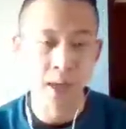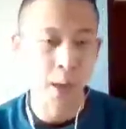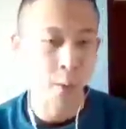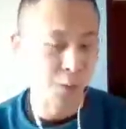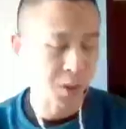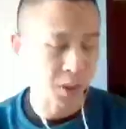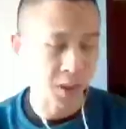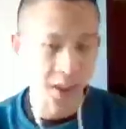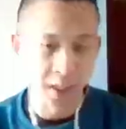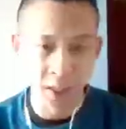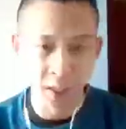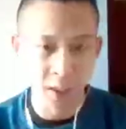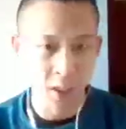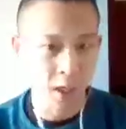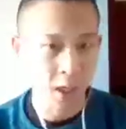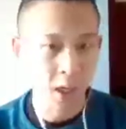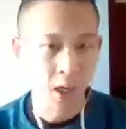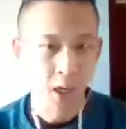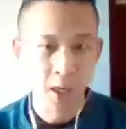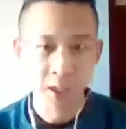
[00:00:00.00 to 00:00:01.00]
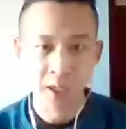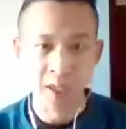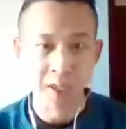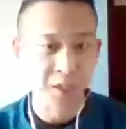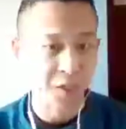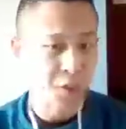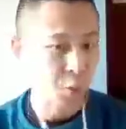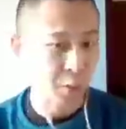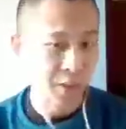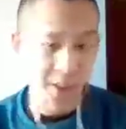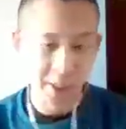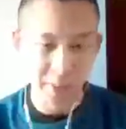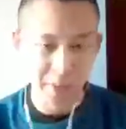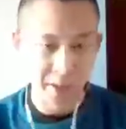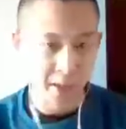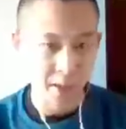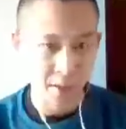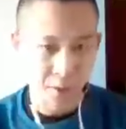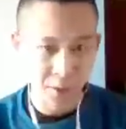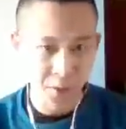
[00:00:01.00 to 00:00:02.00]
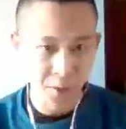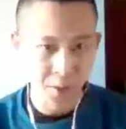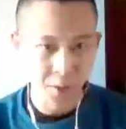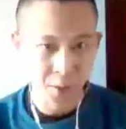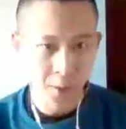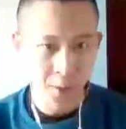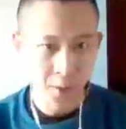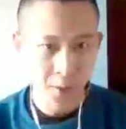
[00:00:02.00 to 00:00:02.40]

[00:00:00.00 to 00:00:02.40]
I was late, he's doing something else.